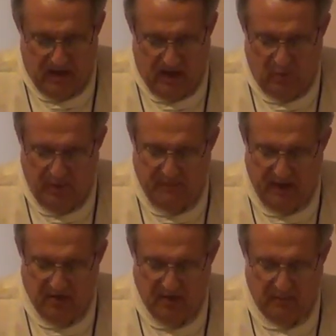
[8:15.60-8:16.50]
And we
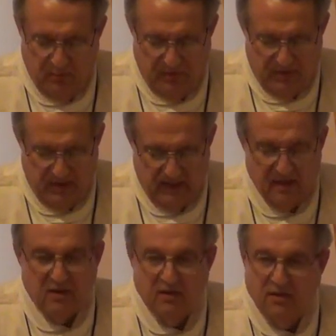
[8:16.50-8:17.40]
paired up with the,
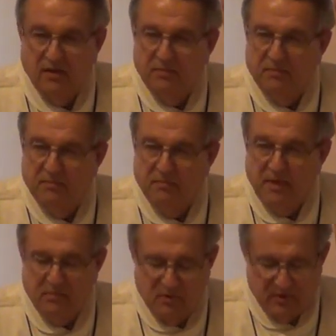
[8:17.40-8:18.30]
the
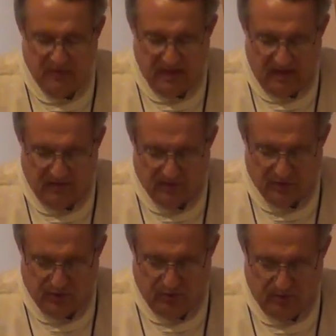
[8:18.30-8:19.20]
members of that other
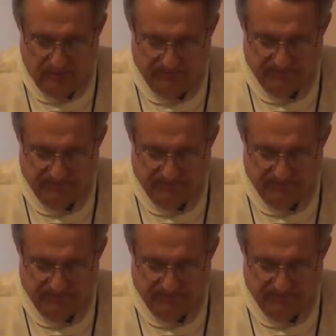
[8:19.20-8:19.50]
school.